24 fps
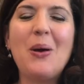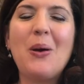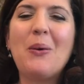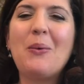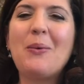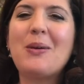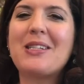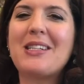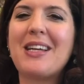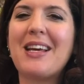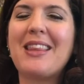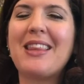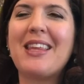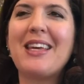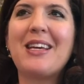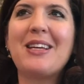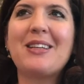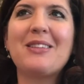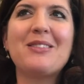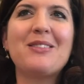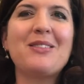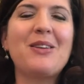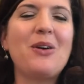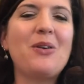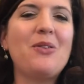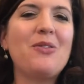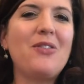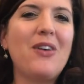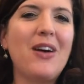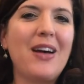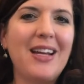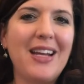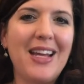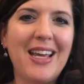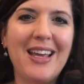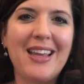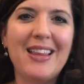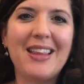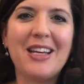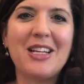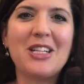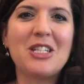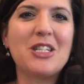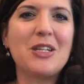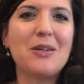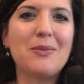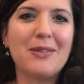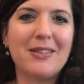Which I think is so funny that
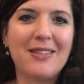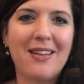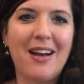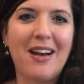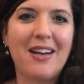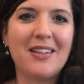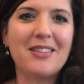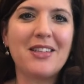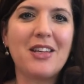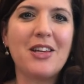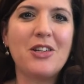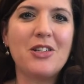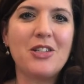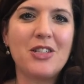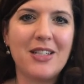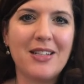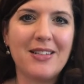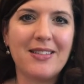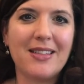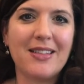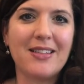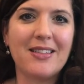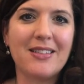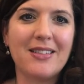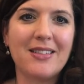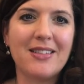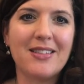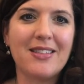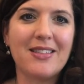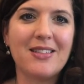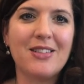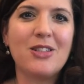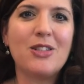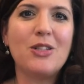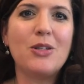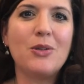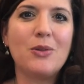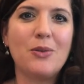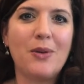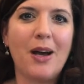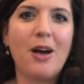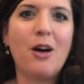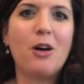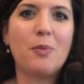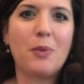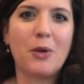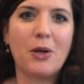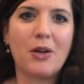she was asking Jesus to
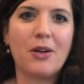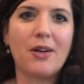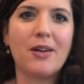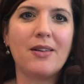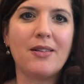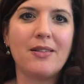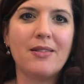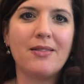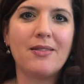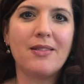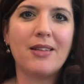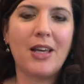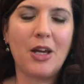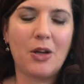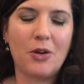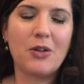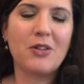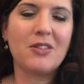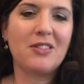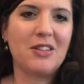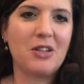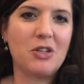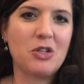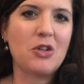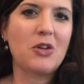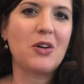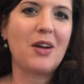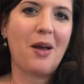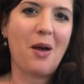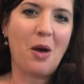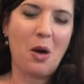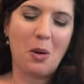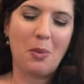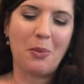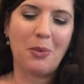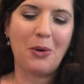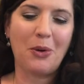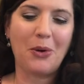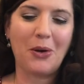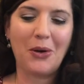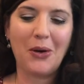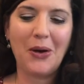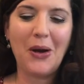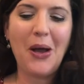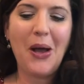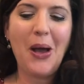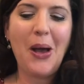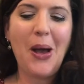help her, get her sister to help
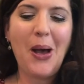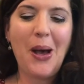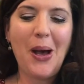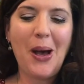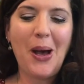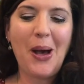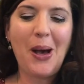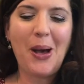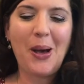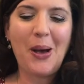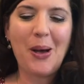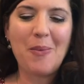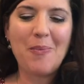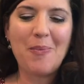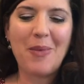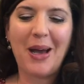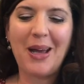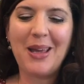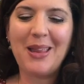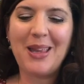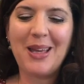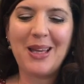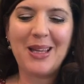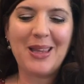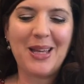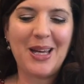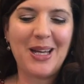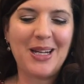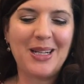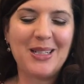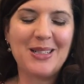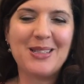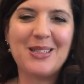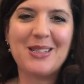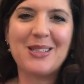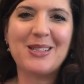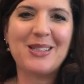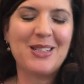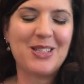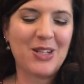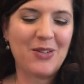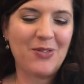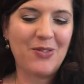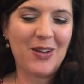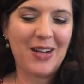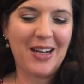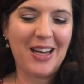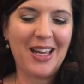her. I think that is just such
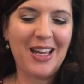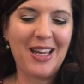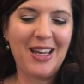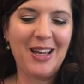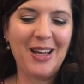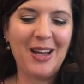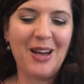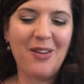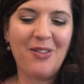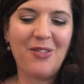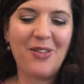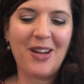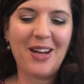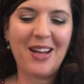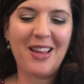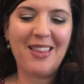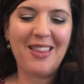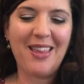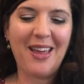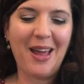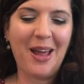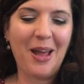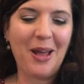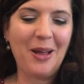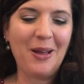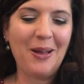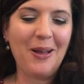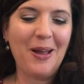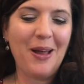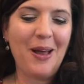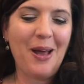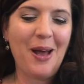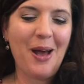a funny thing.